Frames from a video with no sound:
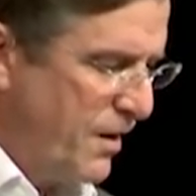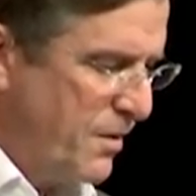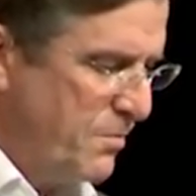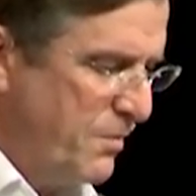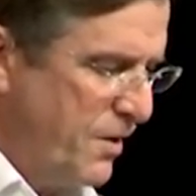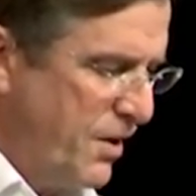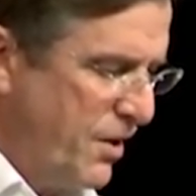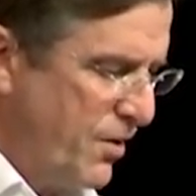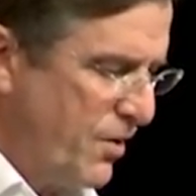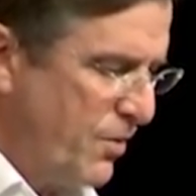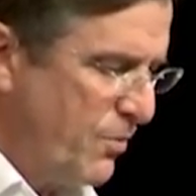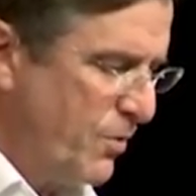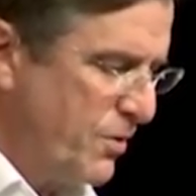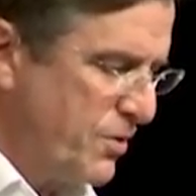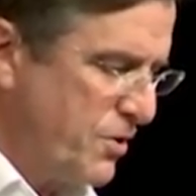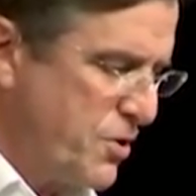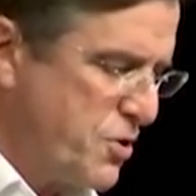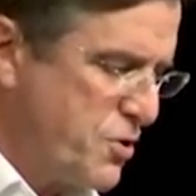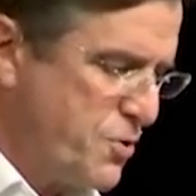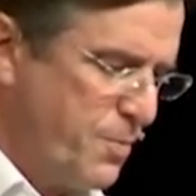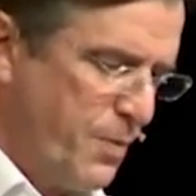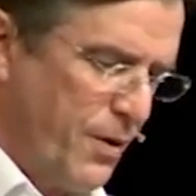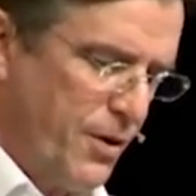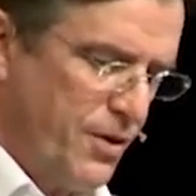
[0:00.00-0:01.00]
him hear what the
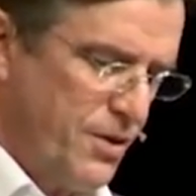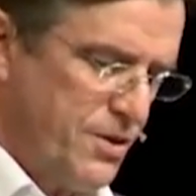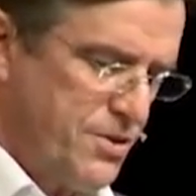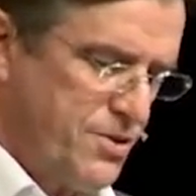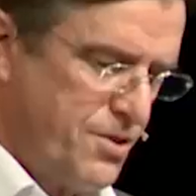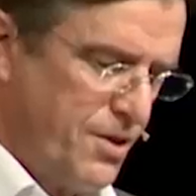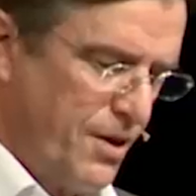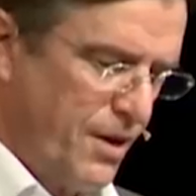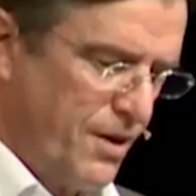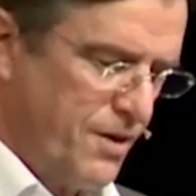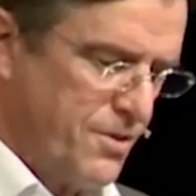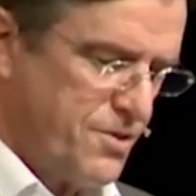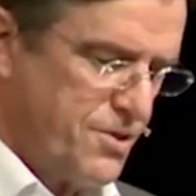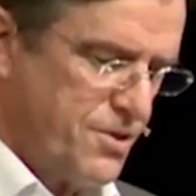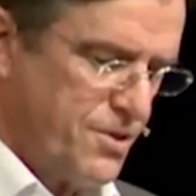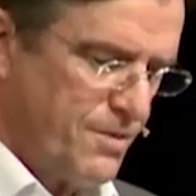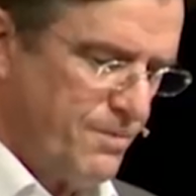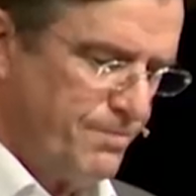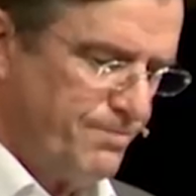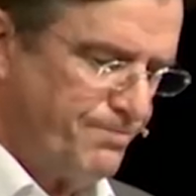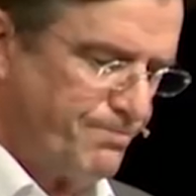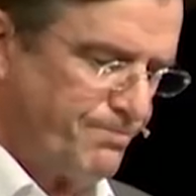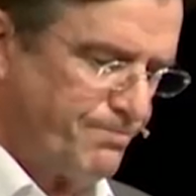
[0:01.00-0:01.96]
Spirit says